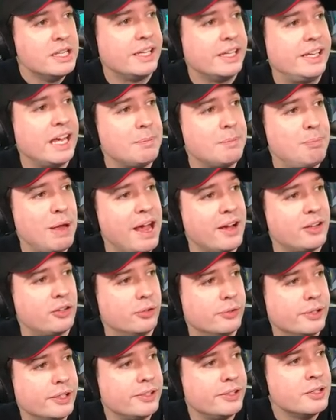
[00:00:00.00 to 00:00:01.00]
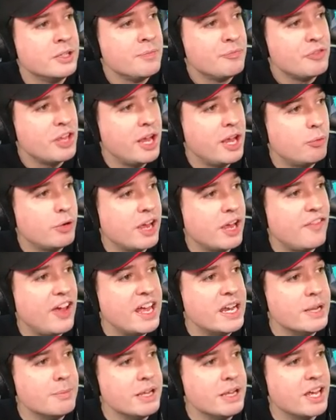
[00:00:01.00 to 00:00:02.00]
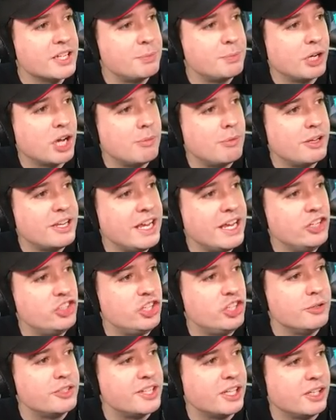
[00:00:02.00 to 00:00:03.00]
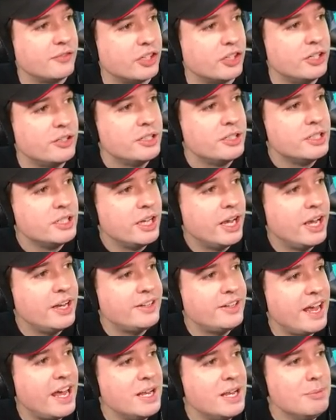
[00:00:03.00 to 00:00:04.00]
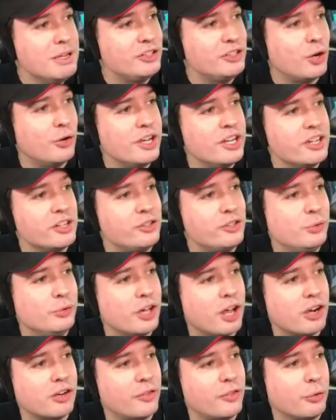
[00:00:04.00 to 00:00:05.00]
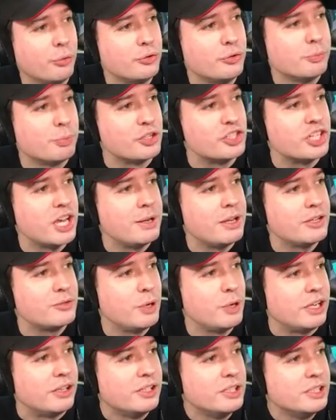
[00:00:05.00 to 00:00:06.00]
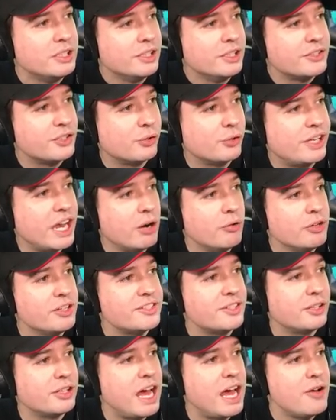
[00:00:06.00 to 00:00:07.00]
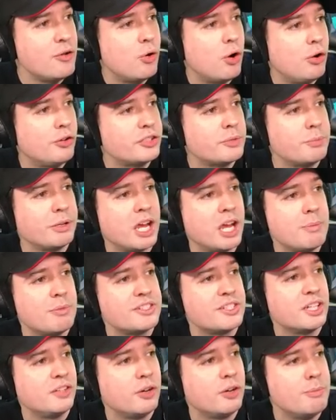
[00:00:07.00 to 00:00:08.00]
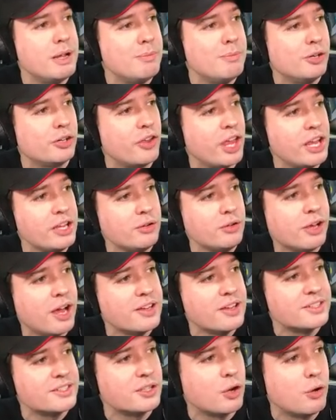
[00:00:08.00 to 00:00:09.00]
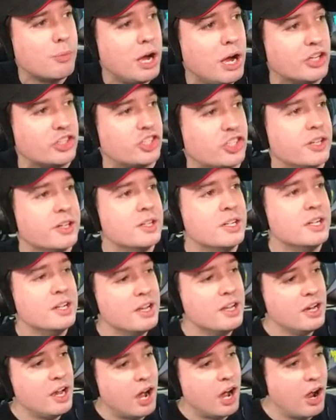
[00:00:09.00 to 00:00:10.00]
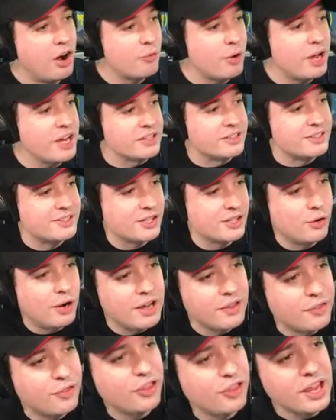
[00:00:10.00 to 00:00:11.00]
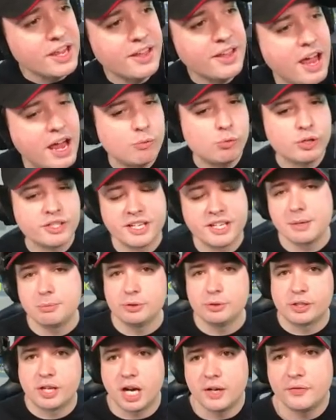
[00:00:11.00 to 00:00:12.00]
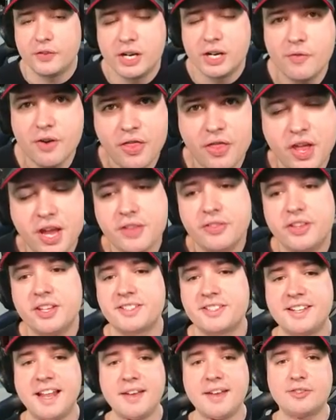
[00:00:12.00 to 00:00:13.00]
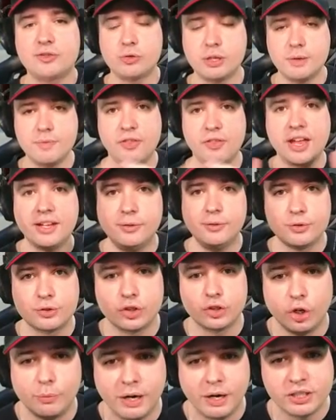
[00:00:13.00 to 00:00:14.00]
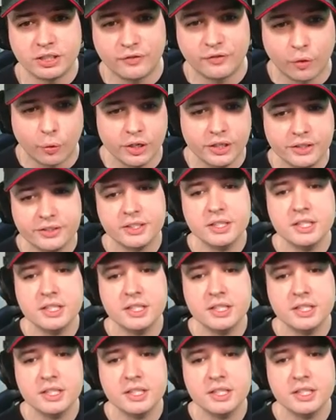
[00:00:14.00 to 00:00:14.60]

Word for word: get back to it. And we have Enemy has become an AG Silver, and Enemy donated $2 through super chat as well. So Gary Solano also became a silver member. Thank you guys so much. Alright, so I think I was able to cover everything in this live stream. Thank you so much for it.